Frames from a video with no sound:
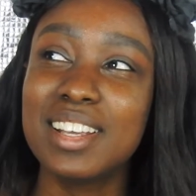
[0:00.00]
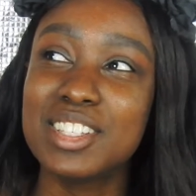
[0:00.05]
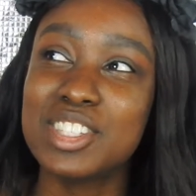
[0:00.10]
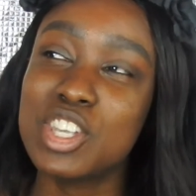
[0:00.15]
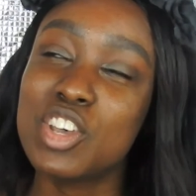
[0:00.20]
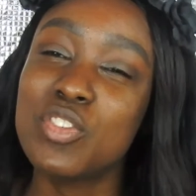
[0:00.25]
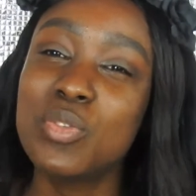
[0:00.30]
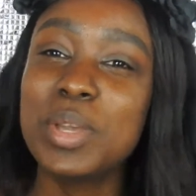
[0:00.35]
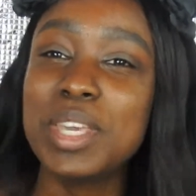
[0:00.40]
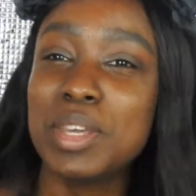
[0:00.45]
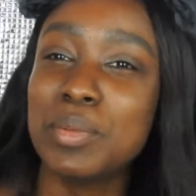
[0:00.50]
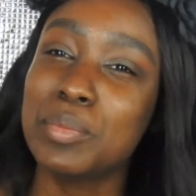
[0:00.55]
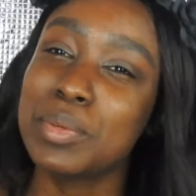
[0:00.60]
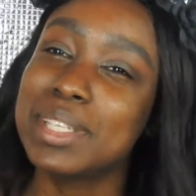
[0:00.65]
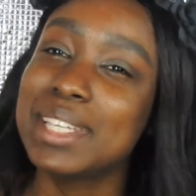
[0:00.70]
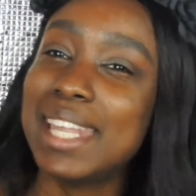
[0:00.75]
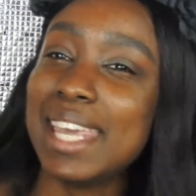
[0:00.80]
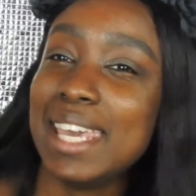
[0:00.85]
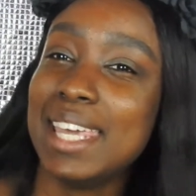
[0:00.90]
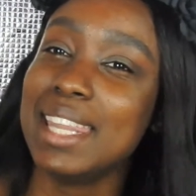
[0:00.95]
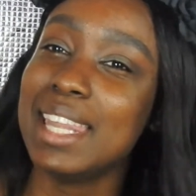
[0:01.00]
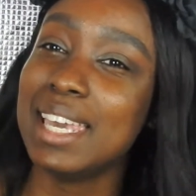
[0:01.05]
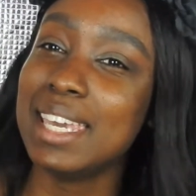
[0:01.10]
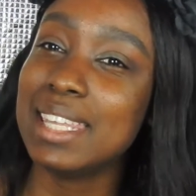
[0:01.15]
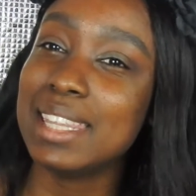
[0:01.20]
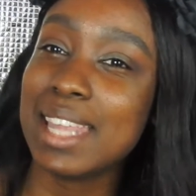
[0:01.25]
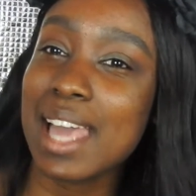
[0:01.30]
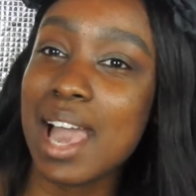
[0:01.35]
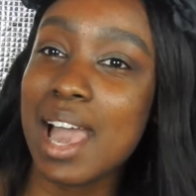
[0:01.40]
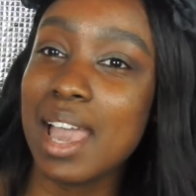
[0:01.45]
So if we can relate
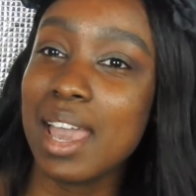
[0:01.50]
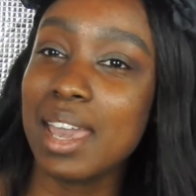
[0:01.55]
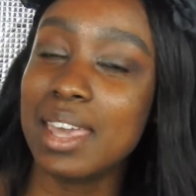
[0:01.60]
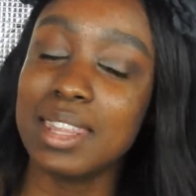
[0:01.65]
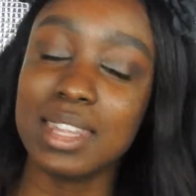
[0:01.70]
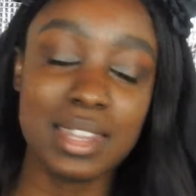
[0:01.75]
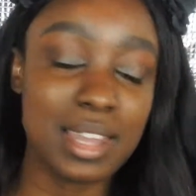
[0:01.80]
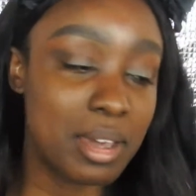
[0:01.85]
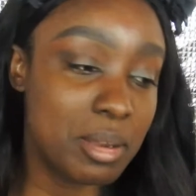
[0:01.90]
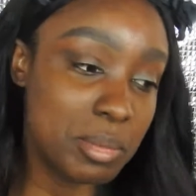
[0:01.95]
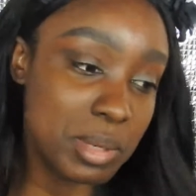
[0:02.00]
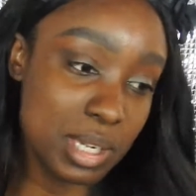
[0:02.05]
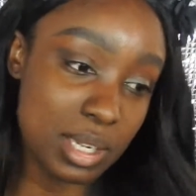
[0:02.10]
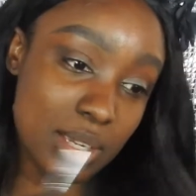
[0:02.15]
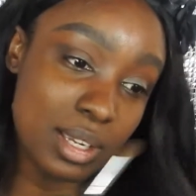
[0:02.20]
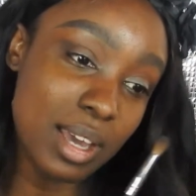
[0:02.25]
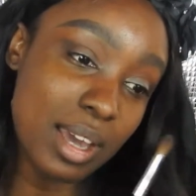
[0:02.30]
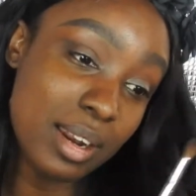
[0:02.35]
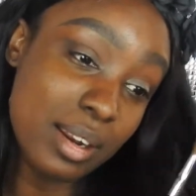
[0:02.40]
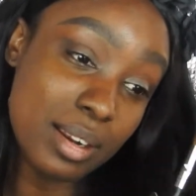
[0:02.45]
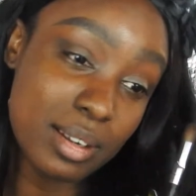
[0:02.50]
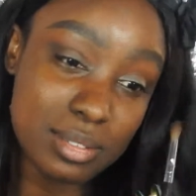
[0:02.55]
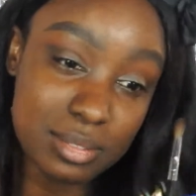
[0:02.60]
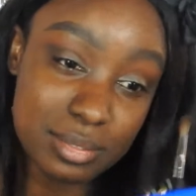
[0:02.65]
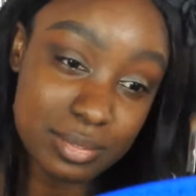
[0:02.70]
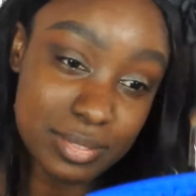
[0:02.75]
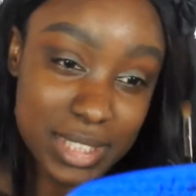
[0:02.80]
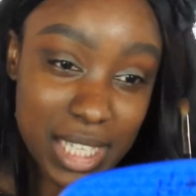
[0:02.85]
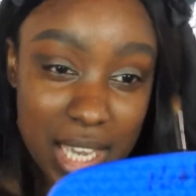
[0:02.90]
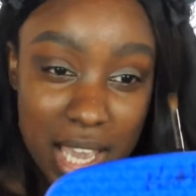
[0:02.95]
like that, I think that'd be, I don't
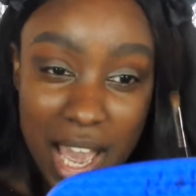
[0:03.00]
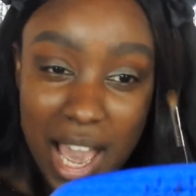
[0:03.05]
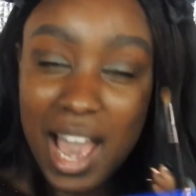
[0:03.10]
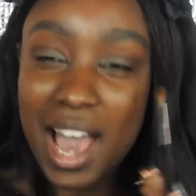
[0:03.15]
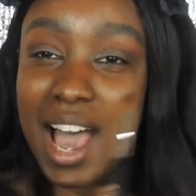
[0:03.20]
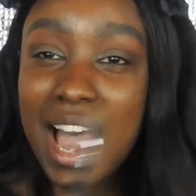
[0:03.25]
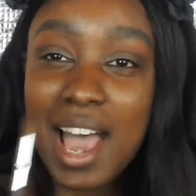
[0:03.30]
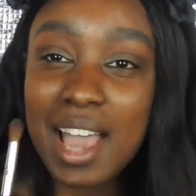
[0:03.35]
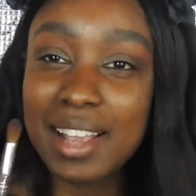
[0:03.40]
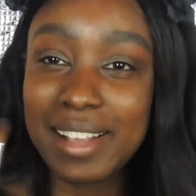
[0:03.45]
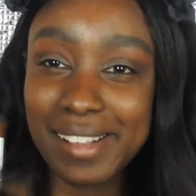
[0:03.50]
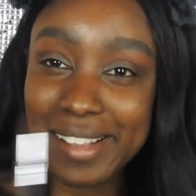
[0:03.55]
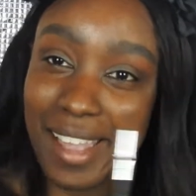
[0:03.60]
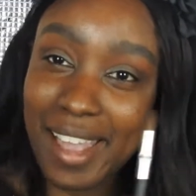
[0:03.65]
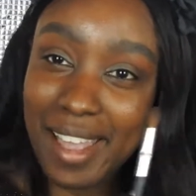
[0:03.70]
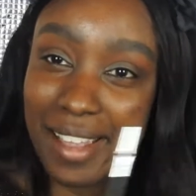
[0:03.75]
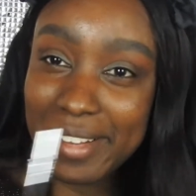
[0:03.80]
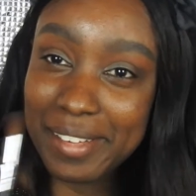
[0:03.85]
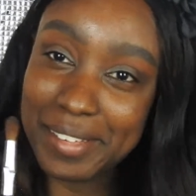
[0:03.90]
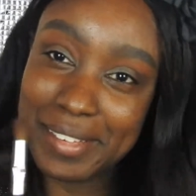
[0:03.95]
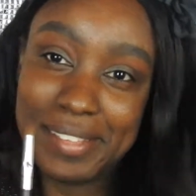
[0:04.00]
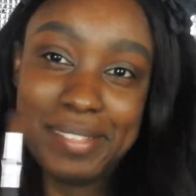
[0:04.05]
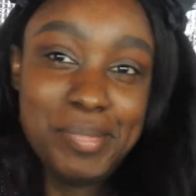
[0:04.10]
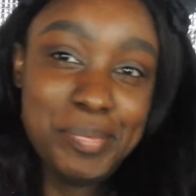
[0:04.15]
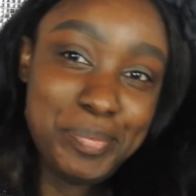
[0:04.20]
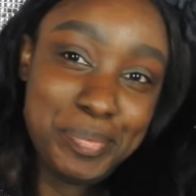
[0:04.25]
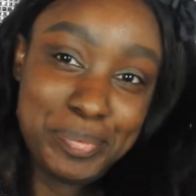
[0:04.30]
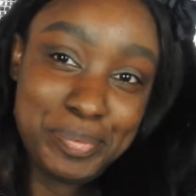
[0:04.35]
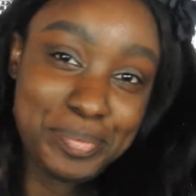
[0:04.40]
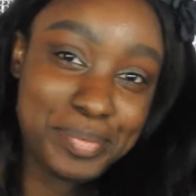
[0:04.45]
know.
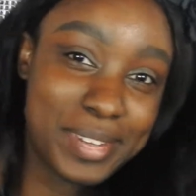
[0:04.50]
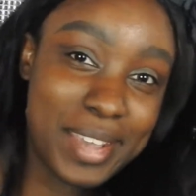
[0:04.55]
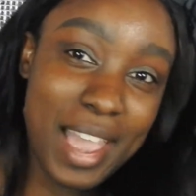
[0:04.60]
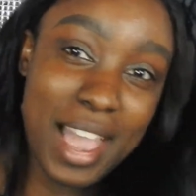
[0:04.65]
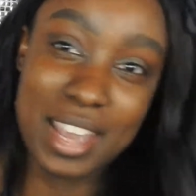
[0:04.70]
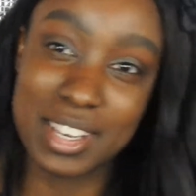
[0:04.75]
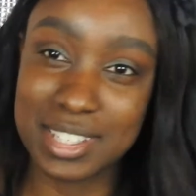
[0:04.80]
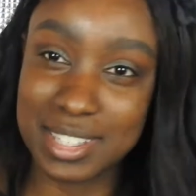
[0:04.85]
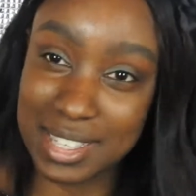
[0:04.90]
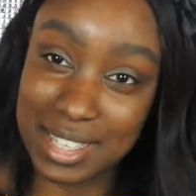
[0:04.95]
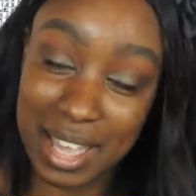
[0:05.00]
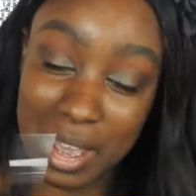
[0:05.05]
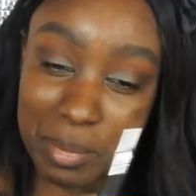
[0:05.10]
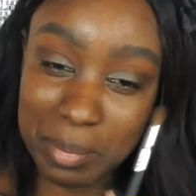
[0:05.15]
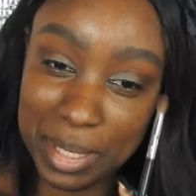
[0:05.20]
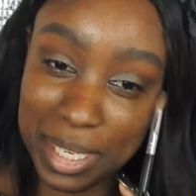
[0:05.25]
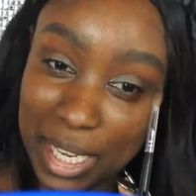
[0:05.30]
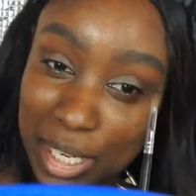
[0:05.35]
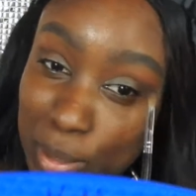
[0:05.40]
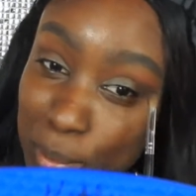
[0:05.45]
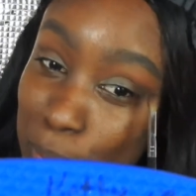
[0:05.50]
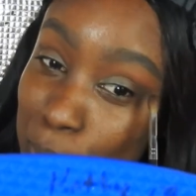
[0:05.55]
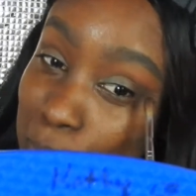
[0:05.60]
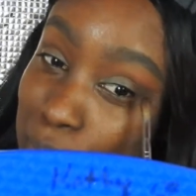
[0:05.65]
I just think that'd be kind of